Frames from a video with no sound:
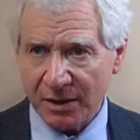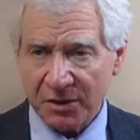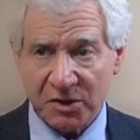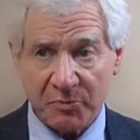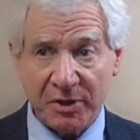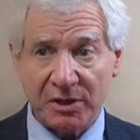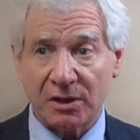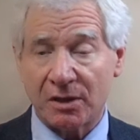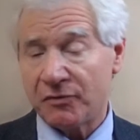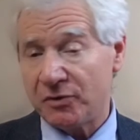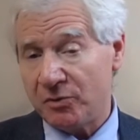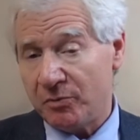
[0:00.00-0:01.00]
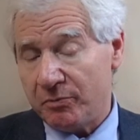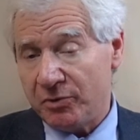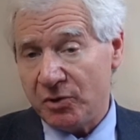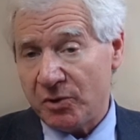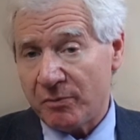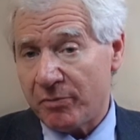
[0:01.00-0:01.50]
There's a peak time for
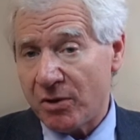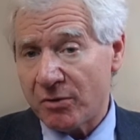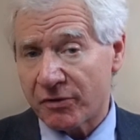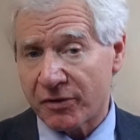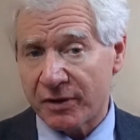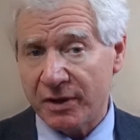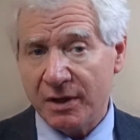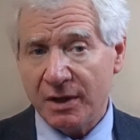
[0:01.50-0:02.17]
doing both.